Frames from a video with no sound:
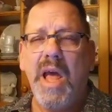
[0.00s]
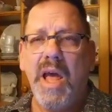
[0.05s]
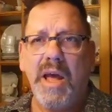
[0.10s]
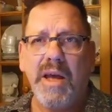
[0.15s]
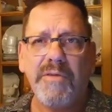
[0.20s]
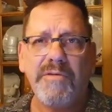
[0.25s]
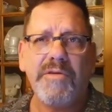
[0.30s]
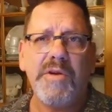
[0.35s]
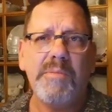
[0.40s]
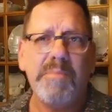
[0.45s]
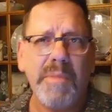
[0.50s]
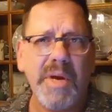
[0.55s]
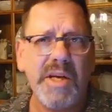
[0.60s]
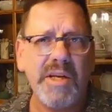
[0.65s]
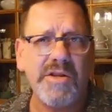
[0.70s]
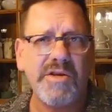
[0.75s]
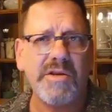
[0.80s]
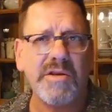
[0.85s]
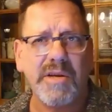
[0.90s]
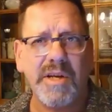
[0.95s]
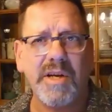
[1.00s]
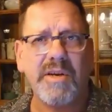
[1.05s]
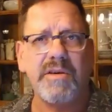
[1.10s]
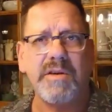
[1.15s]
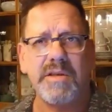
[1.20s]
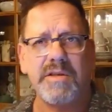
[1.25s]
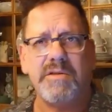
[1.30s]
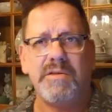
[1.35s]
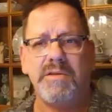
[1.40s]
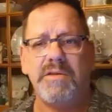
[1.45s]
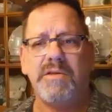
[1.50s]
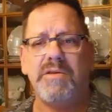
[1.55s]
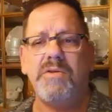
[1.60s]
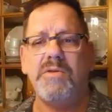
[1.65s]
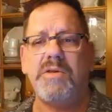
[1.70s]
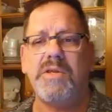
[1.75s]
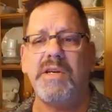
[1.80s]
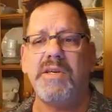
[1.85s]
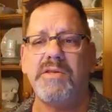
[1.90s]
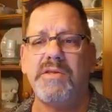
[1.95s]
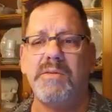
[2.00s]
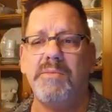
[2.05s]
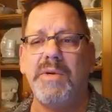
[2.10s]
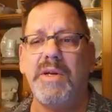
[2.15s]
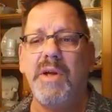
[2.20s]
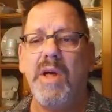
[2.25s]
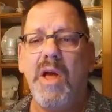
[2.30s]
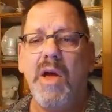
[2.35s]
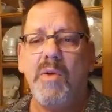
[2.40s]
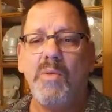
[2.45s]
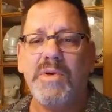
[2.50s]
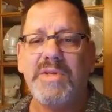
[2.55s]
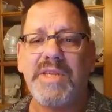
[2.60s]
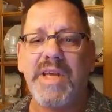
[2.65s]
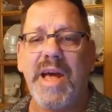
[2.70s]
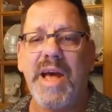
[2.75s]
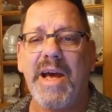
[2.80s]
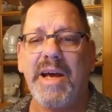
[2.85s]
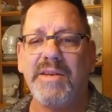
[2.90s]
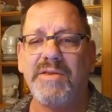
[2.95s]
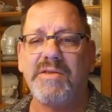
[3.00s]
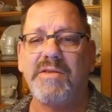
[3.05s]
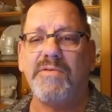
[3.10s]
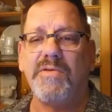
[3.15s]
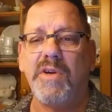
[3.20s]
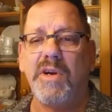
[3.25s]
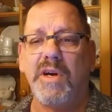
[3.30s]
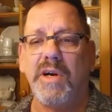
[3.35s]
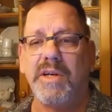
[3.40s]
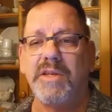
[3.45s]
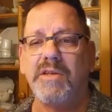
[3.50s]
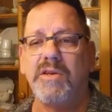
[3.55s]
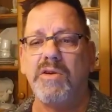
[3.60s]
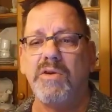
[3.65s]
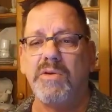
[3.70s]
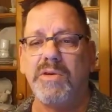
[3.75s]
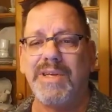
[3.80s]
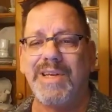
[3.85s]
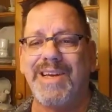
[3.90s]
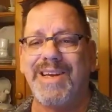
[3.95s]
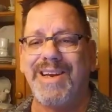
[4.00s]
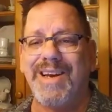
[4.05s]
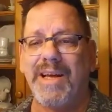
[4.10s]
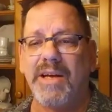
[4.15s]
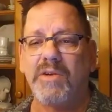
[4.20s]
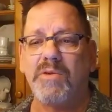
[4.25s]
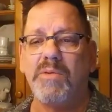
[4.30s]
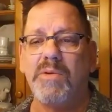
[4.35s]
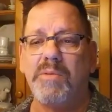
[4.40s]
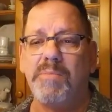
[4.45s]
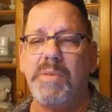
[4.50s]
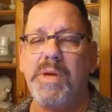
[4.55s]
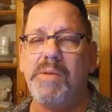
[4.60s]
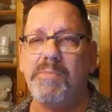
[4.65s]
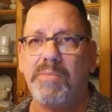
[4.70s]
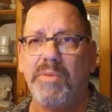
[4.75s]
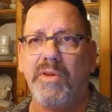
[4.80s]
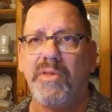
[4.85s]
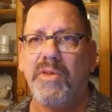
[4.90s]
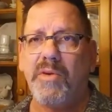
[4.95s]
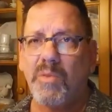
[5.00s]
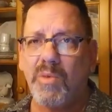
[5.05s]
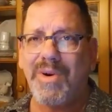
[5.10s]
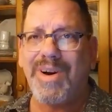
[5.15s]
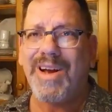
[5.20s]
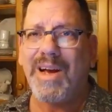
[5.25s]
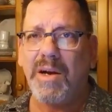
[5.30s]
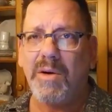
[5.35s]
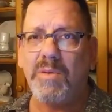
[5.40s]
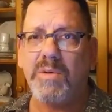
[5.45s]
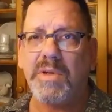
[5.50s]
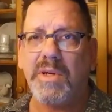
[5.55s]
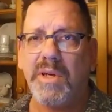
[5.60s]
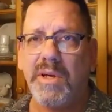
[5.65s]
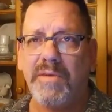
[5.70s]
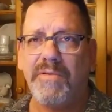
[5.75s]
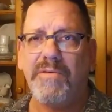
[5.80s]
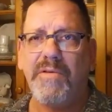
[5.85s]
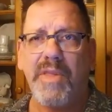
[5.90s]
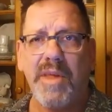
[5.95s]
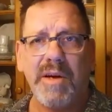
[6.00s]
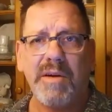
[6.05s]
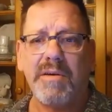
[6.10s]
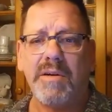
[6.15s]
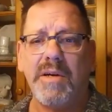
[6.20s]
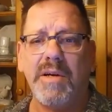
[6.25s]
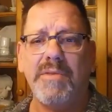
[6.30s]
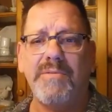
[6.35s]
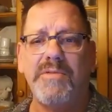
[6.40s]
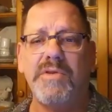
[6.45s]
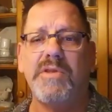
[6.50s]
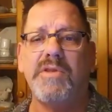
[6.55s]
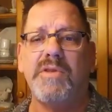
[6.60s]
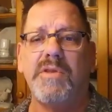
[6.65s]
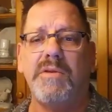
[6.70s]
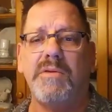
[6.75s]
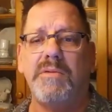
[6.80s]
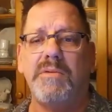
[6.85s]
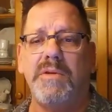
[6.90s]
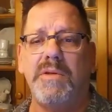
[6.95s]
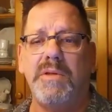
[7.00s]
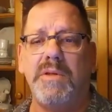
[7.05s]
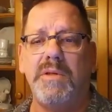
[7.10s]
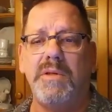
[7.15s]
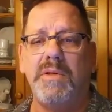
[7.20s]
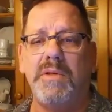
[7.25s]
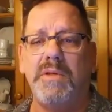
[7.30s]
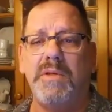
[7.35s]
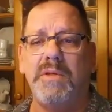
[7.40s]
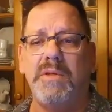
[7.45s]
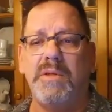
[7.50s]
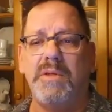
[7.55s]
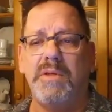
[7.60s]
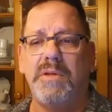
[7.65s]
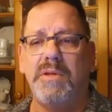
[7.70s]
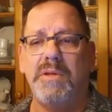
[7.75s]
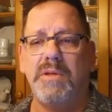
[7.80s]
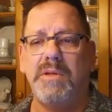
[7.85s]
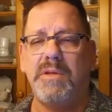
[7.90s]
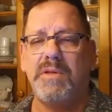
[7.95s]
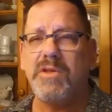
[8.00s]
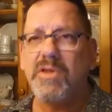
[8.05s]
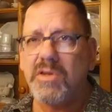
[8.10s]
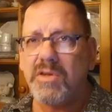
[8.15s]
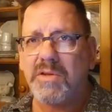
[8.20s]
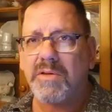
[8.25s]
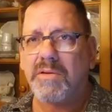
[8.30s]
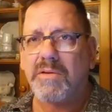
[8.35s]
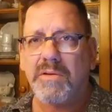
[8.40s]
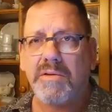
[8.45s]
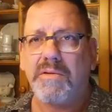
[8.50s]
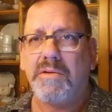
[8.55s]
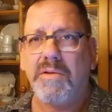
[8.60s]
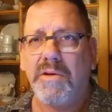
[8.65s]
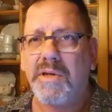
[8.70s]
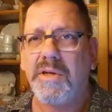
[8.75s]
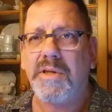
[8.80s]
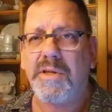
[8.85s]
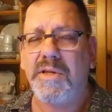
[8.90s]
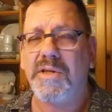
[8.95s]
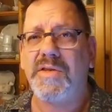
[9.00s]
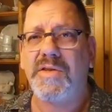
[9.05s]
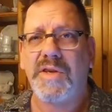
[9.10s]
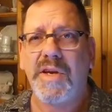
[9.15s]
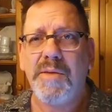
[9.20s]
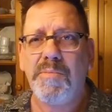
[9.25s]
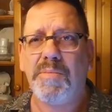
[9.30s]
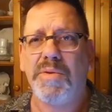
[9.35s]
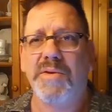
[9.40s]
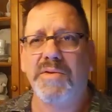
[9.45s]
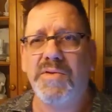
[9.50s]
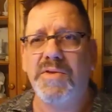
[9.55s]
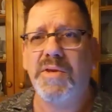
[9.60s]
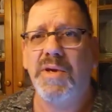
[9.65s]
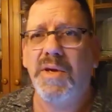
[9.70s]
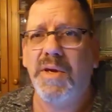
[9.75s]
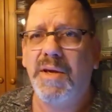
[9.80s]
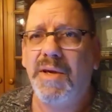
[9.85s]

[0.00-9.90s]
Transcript: Every major character in the New Testament was asked of God to go and connect with people that were out of their comfort zone. Just look at the disciples.